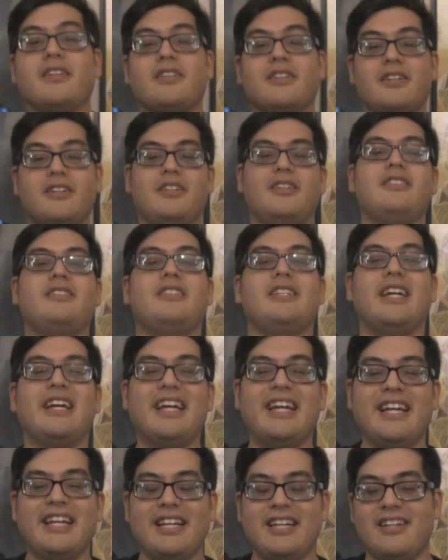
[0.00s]
Good
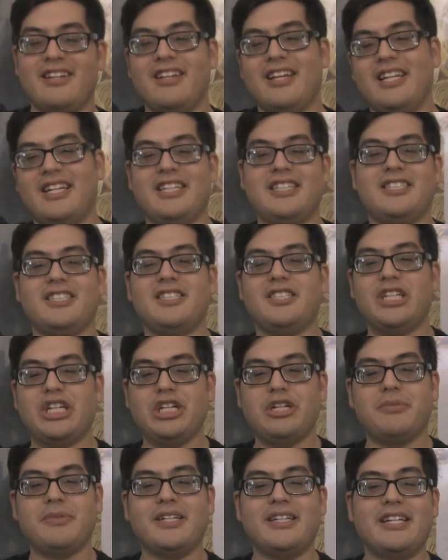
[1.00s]
day, ladies and
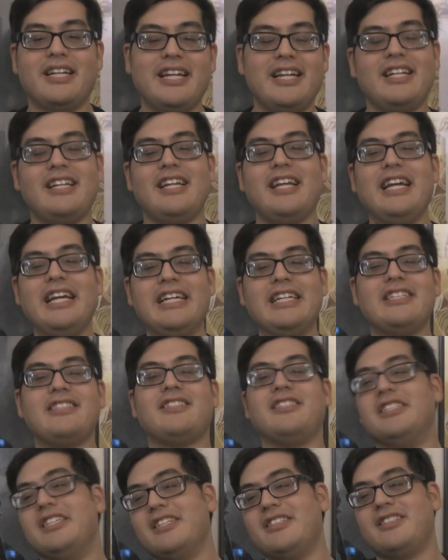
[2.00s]
gentlemen. It
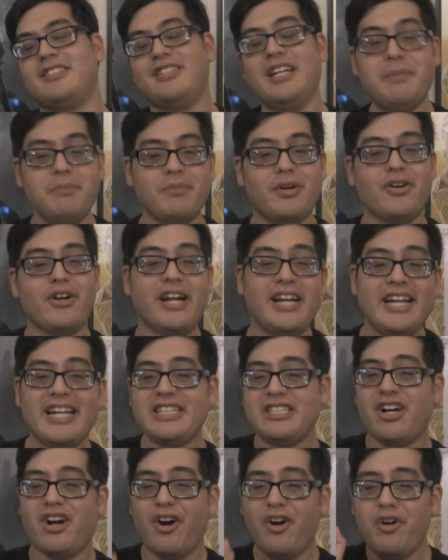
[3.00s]
is December and
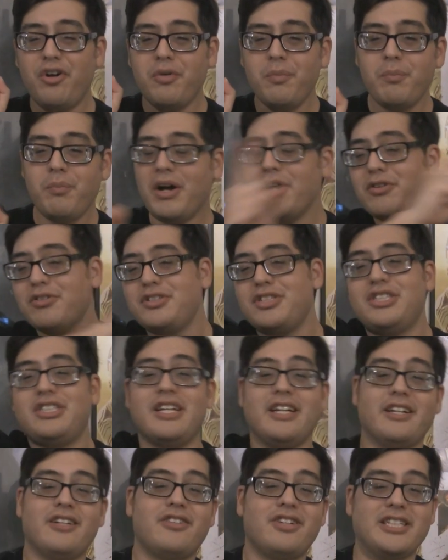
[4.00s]
it's
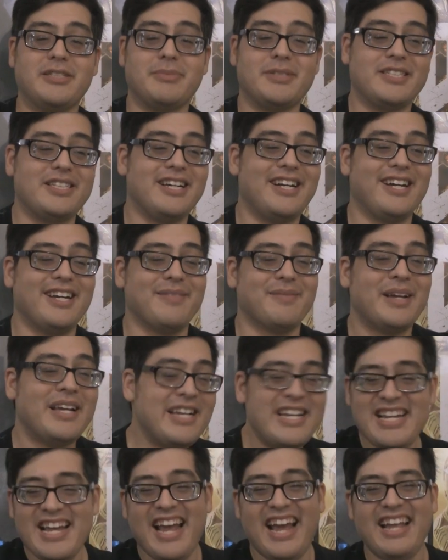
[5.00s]
almost Christmas time.
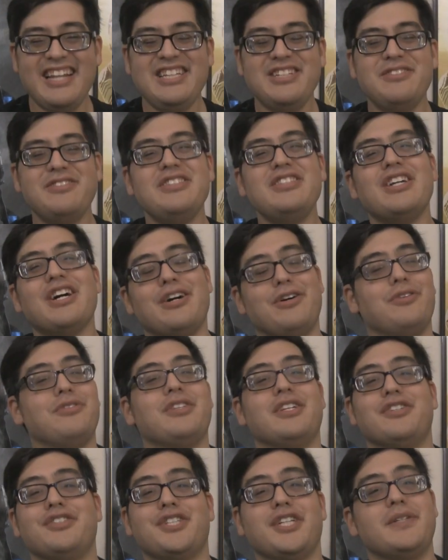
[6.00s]
And you
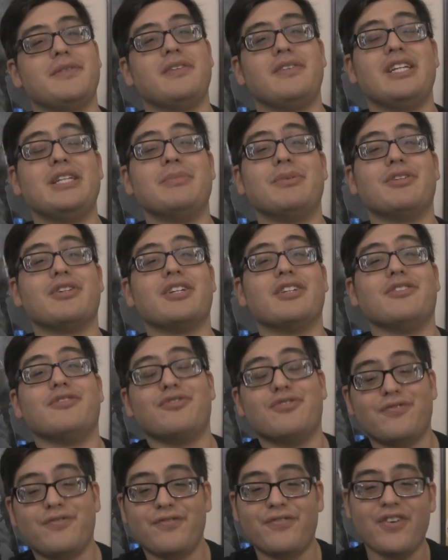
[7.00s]
know there's going to be people
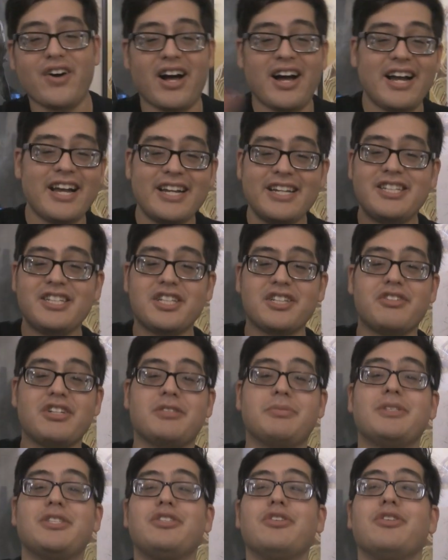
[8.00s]
flying to the
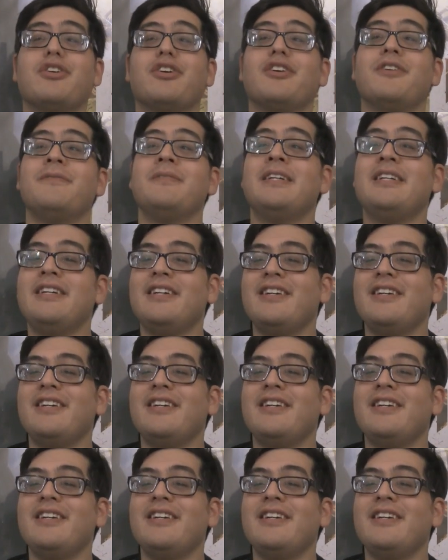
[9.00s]
Christmas store.